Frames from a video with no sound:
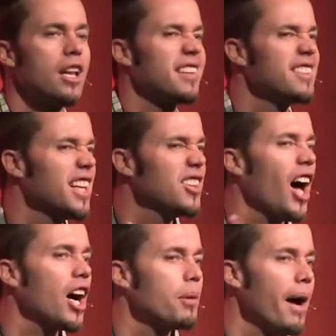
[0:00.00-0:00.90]
let's not
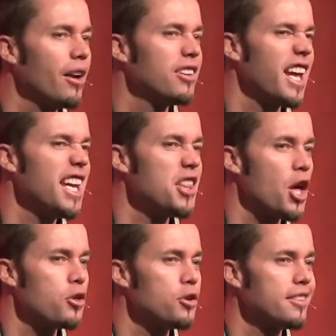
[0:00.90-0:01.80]
talk about it to any of the
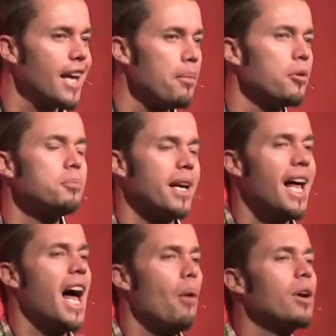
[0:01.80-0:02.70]
other disciples, but
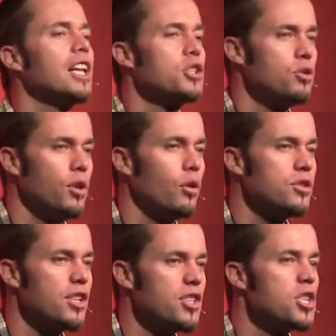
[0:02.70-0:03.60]
I want to let you know,
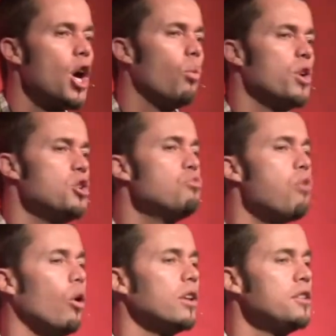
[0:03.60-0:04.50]
Jesus, when you
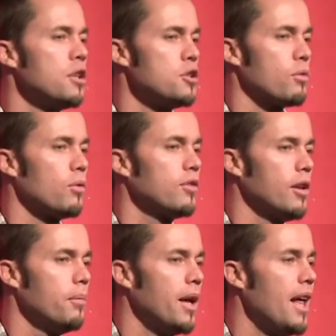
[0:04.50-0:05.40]
roll into
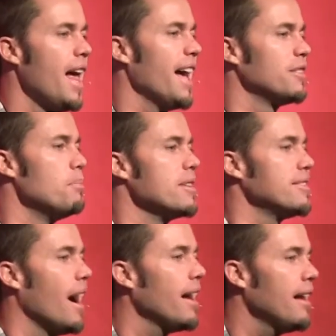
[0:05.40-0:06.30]
Jerusalem as the
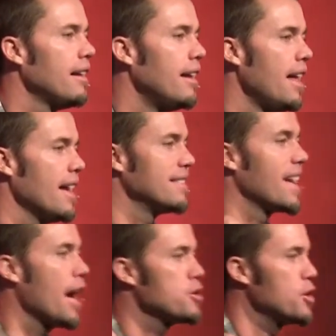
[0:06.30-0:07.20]
Messiah, as the
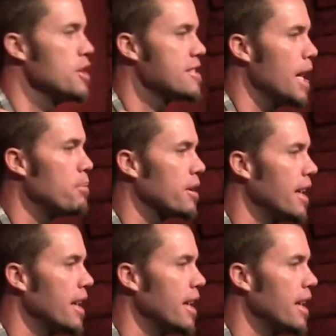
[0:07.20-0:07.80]
guy that's going to set up your